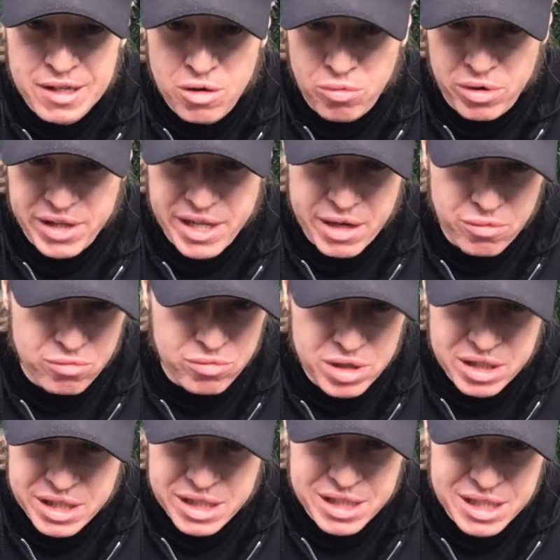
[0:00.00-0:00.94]
where they
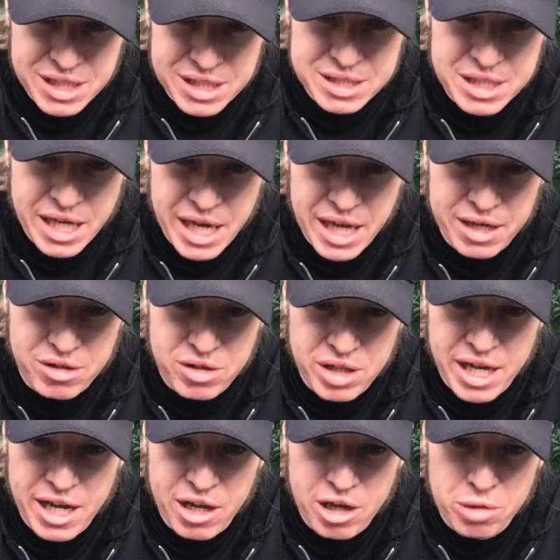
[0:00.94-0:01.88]
really need tackle
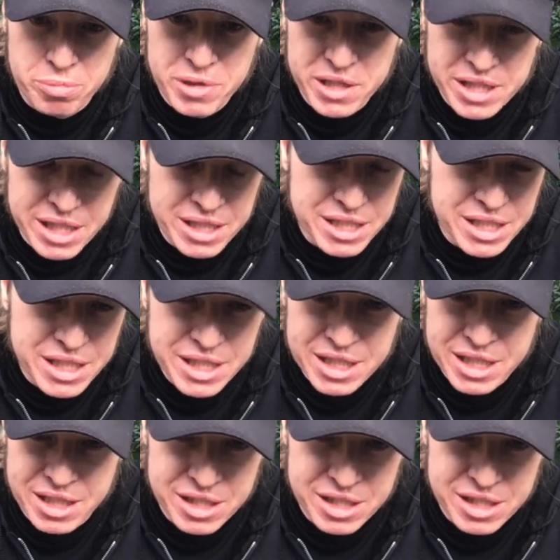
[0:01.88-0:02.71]
help and they need an